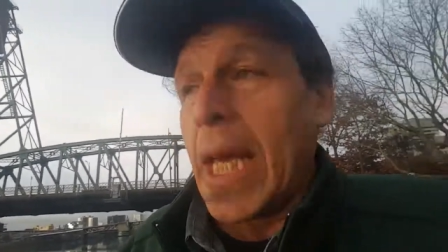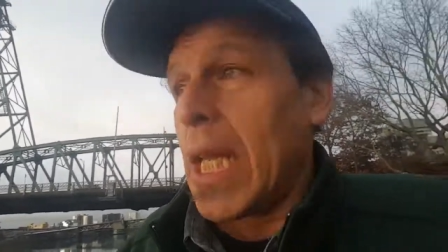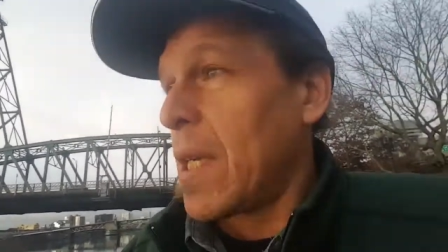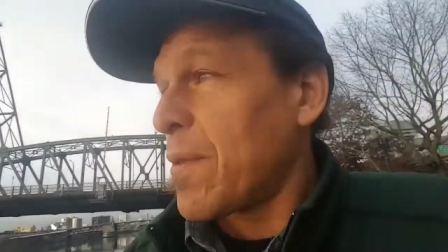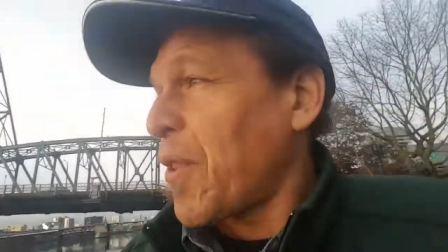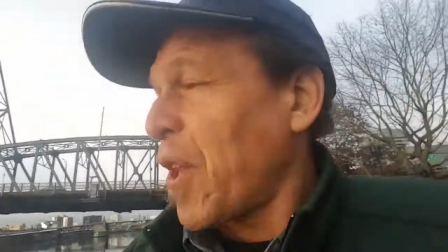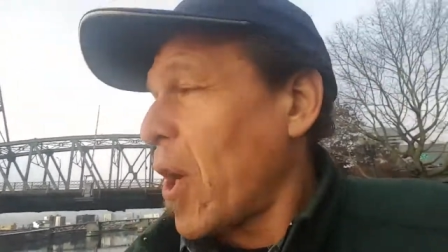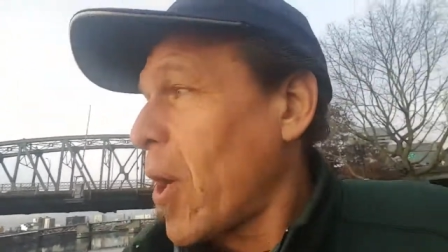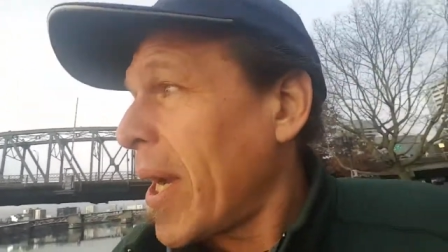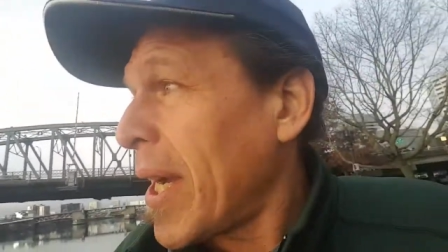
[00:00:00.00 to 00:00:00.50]

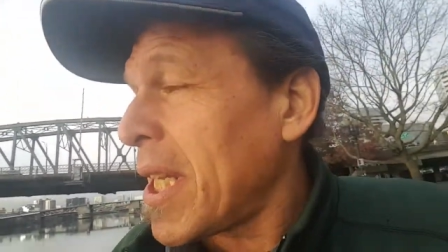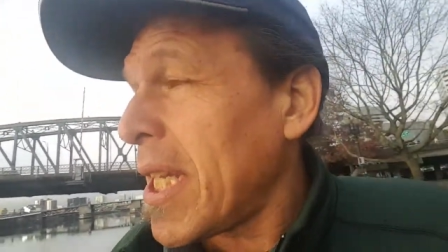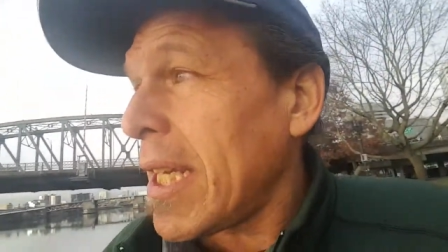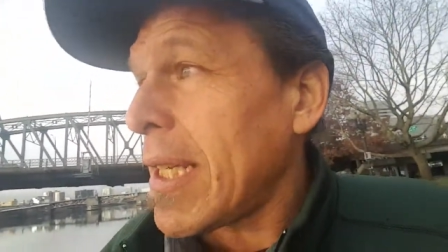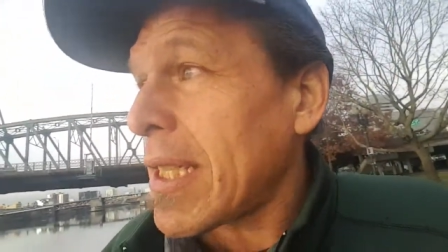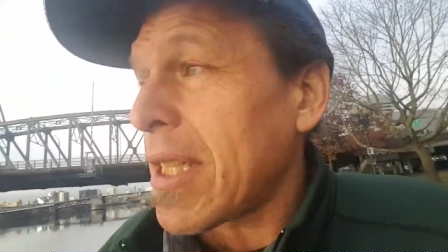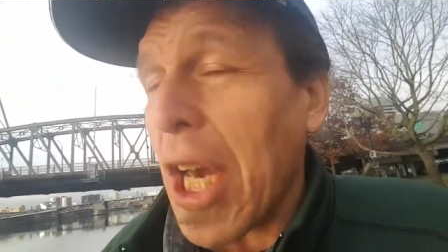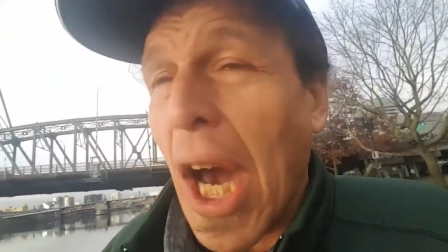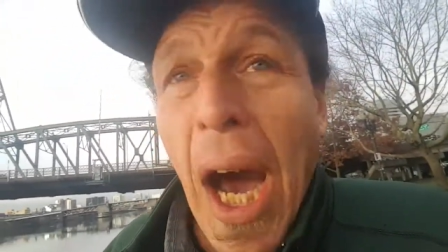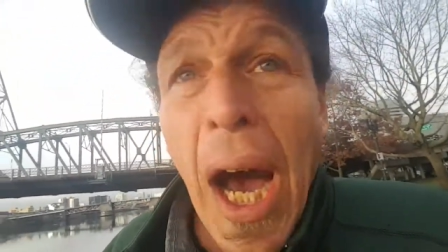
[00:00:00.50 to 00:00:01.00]
And if there are
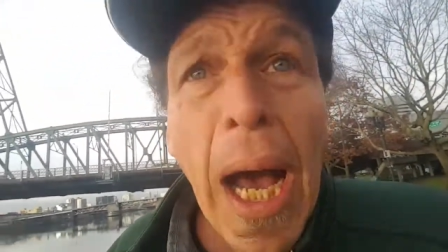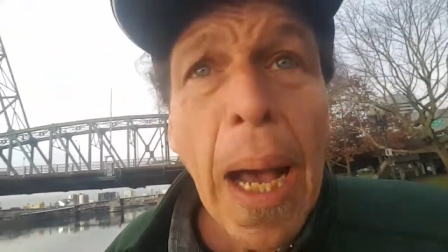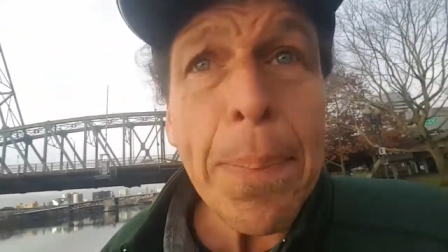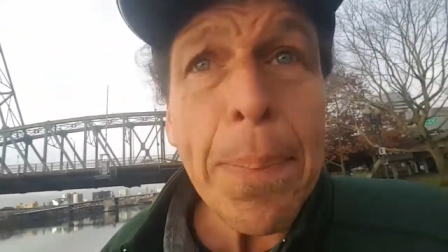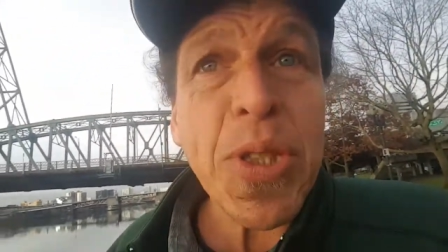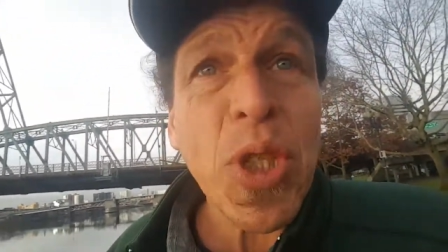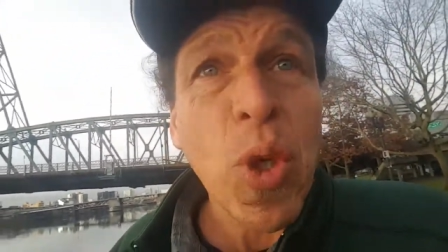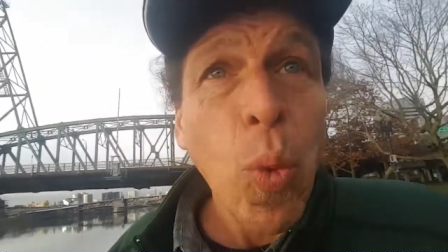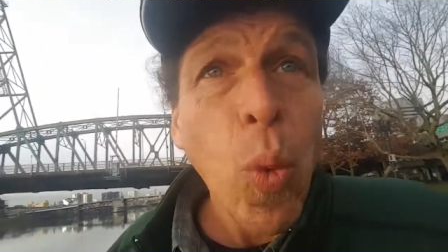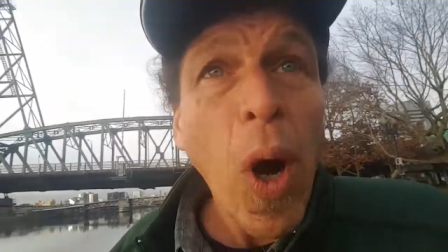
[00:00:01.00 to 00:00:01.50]
any
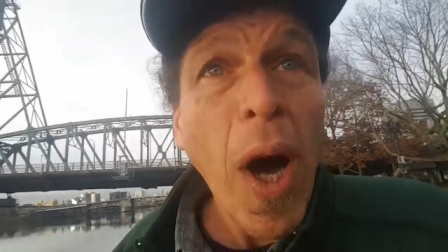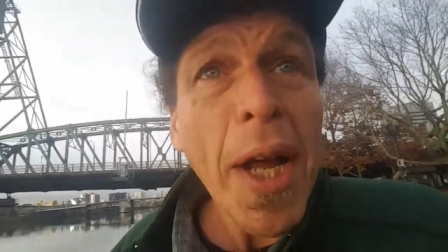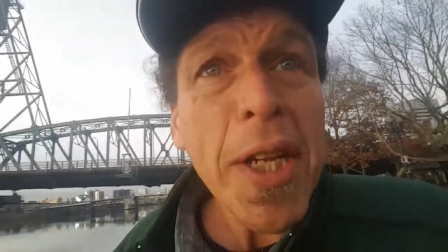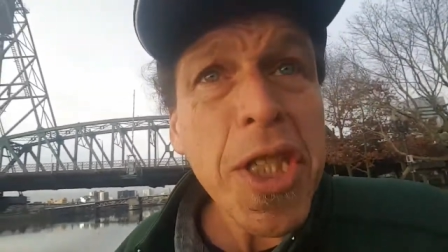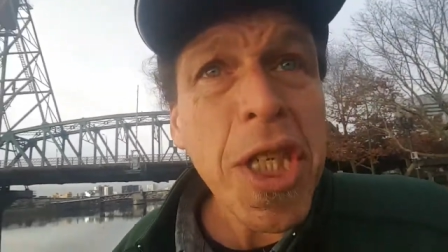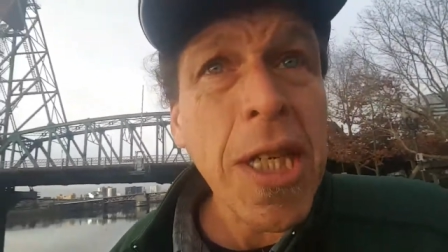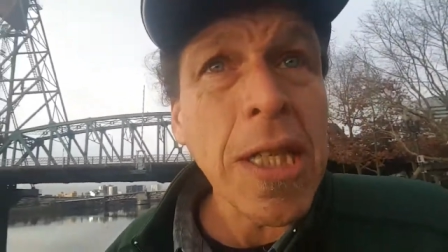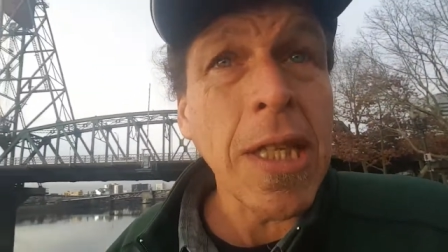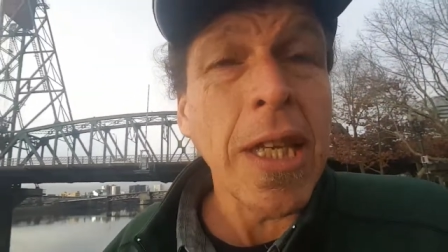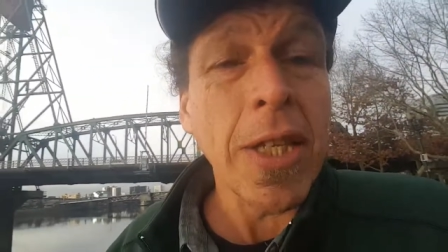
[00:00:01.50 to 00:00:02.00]
cops
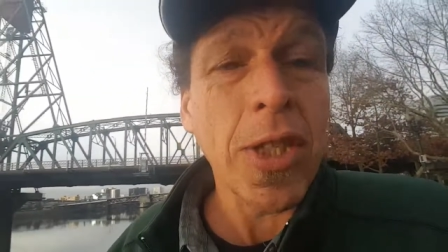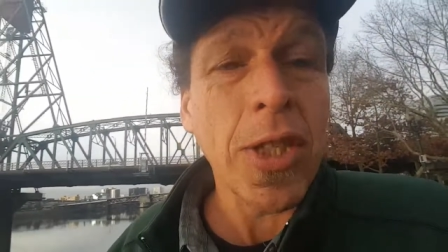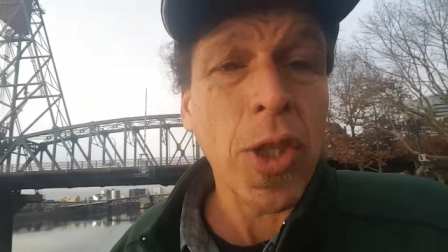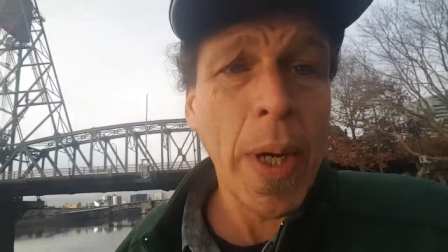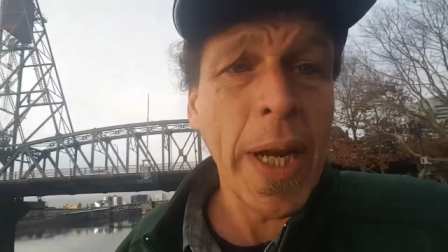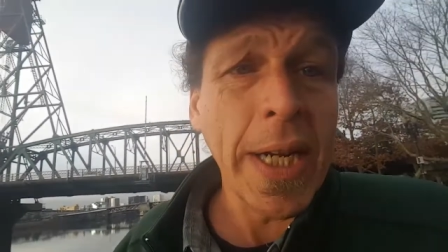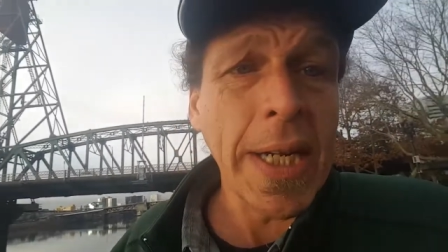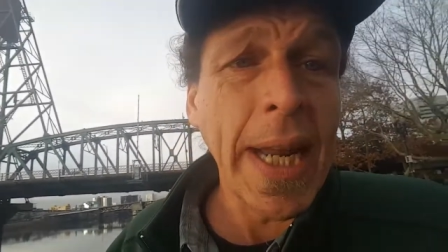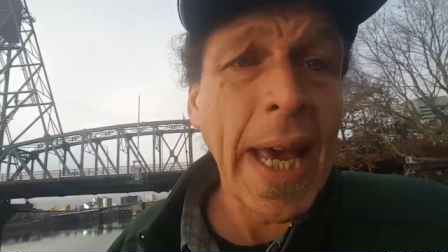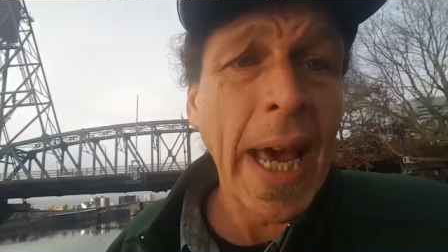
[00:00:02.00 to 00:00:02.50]
watching
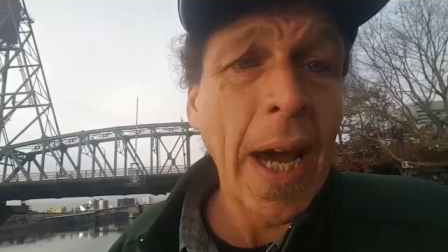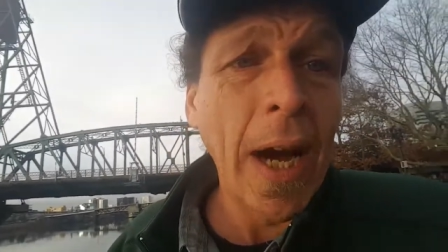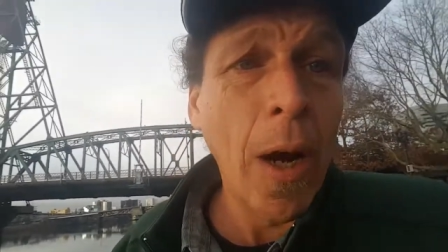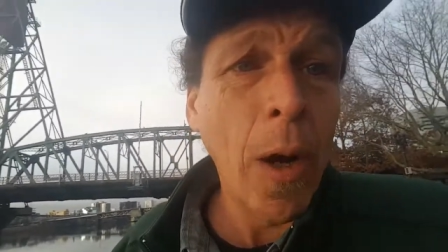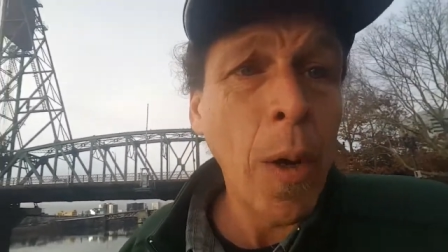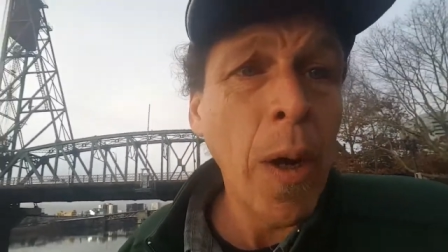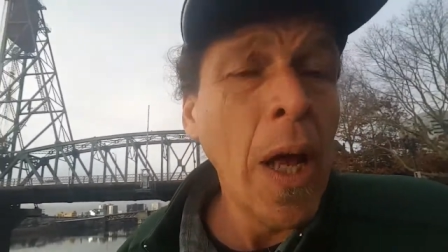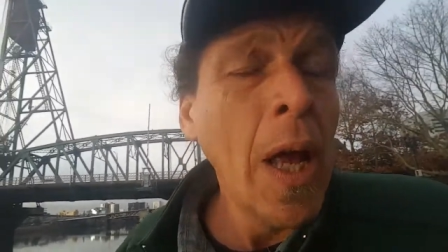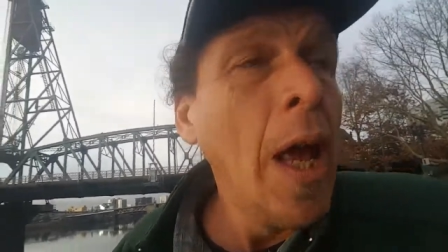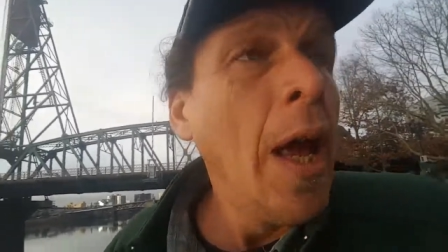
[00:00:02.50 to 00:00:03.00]
this right
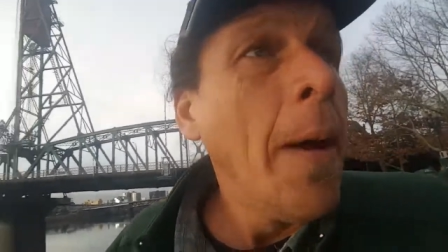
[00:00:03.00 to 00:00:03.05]
now,